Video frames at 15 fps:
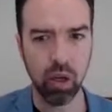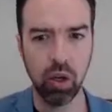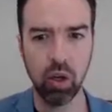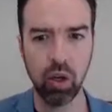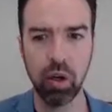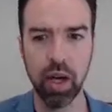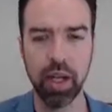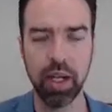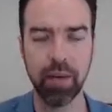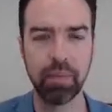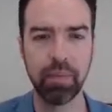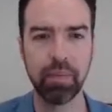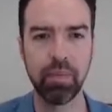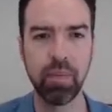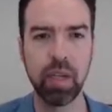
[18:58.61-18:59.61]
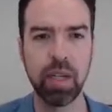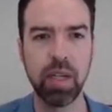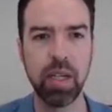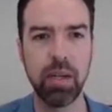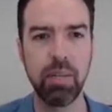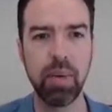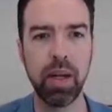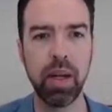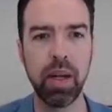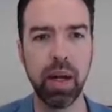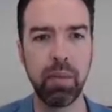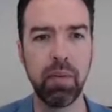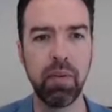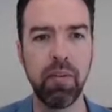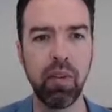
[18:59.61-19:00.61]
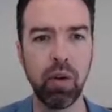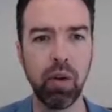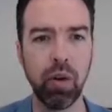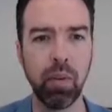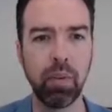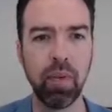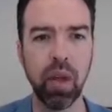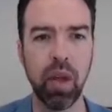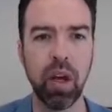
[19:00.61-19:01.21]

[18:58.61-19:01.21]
Alrighty, tip number 4.